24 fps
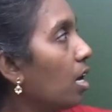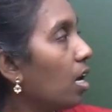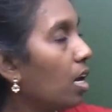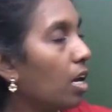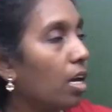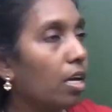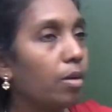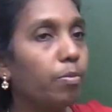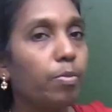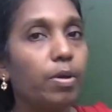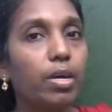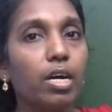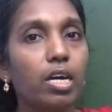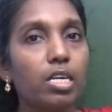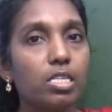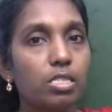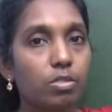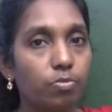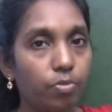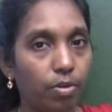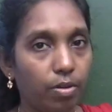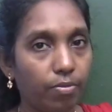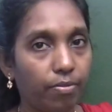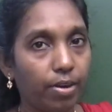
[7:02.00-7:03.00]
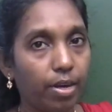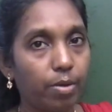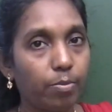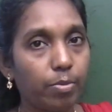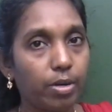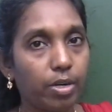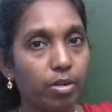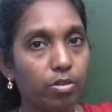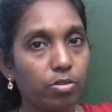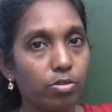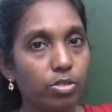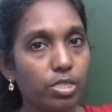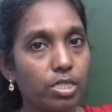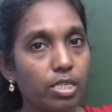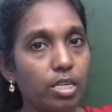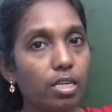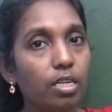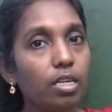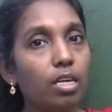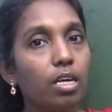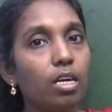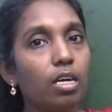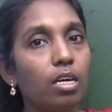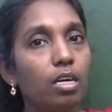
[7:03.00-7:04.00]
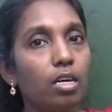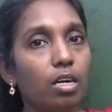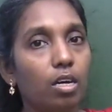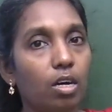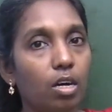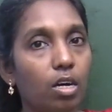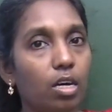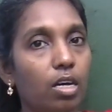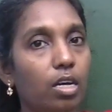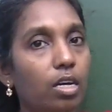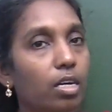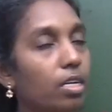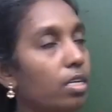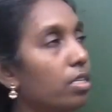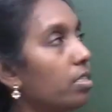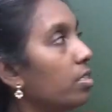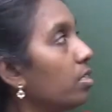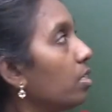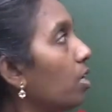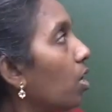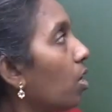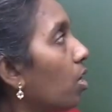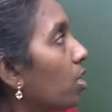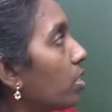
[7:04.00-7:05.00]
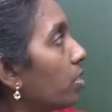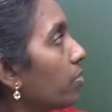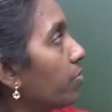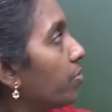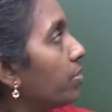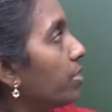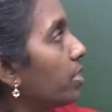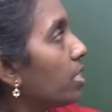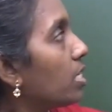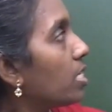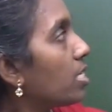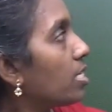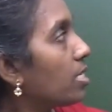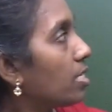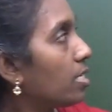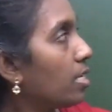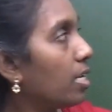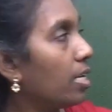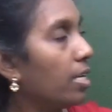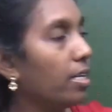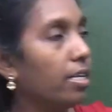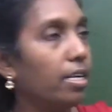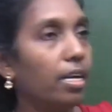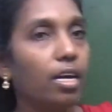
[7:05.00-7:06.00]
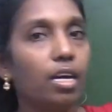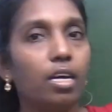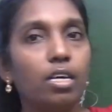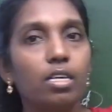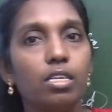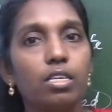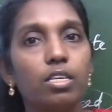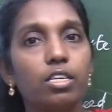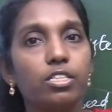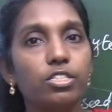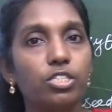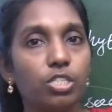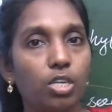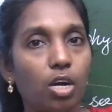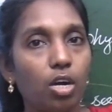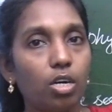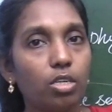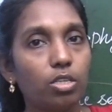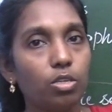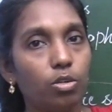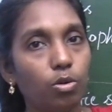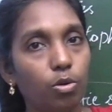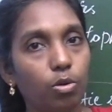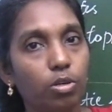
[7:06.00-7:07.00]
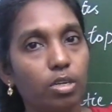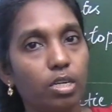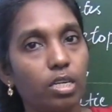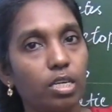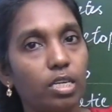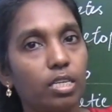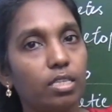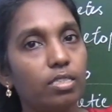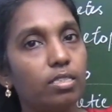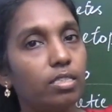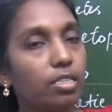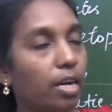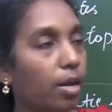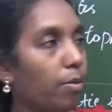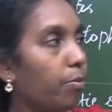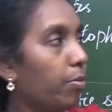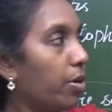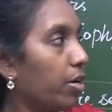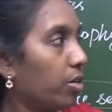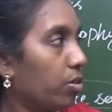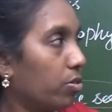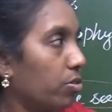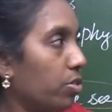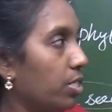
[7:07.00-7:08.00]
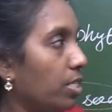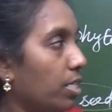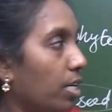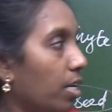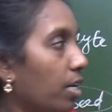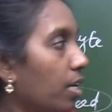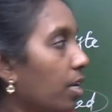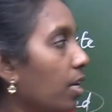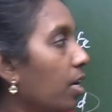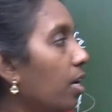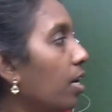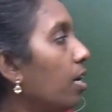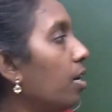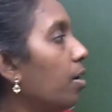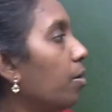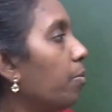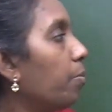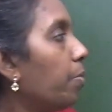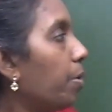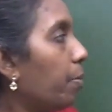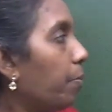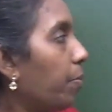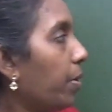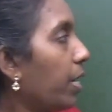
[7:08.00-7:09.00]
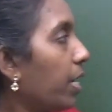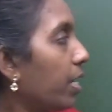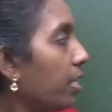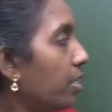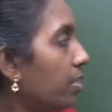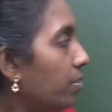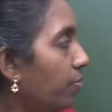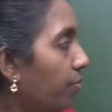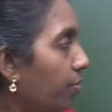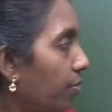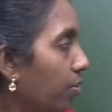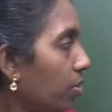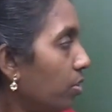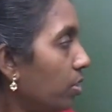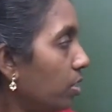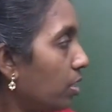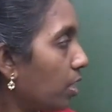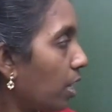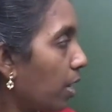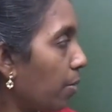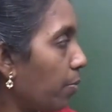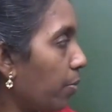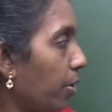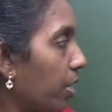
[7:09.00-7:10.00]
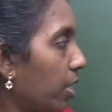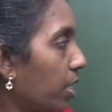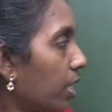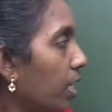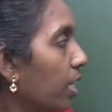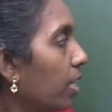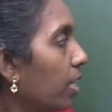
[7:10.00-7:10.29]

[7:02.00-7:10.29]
it may ask for 5 mark question, or the artificial seed, a short note, 3 mark question. Prepare it for 3 mark.